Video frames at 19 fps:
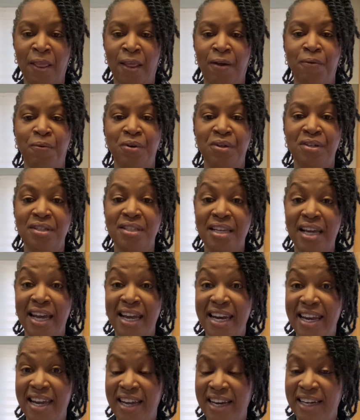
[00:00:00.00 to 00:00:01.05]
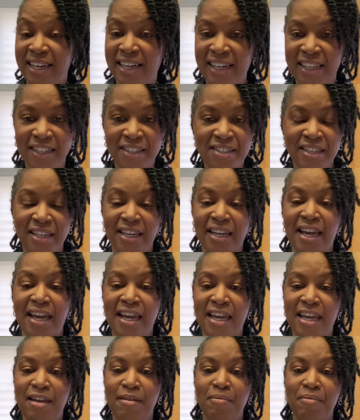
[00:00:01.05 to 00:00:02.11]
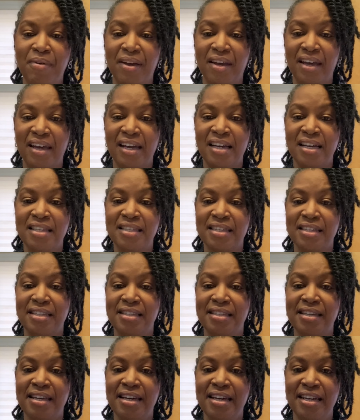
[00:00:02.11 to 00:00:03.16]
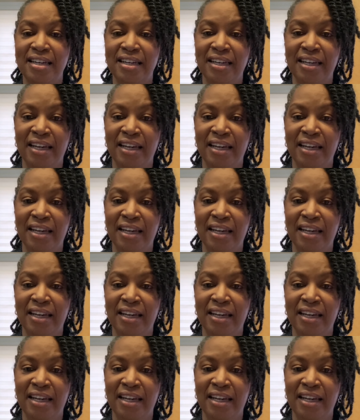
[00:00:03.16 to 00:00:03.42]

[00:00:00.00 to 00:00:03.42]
was $88. It came as a set.